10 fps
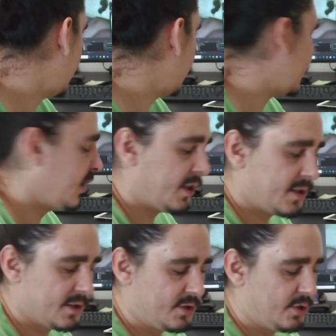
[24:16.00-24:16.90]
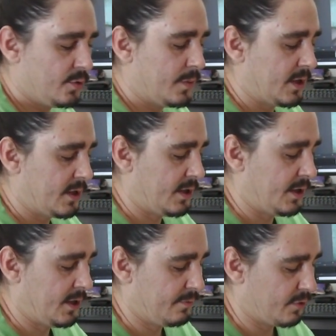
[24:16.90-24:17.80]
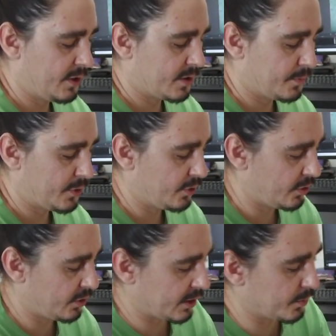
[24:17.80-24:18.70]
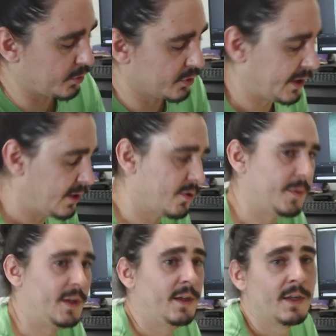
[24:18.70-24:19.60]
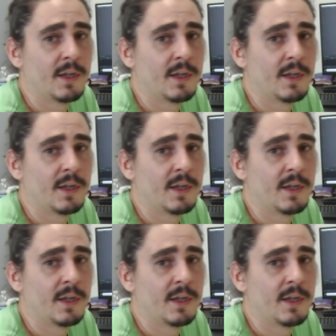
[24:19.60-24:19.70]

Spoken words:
will connect this to my free computer and I'll pull data from it.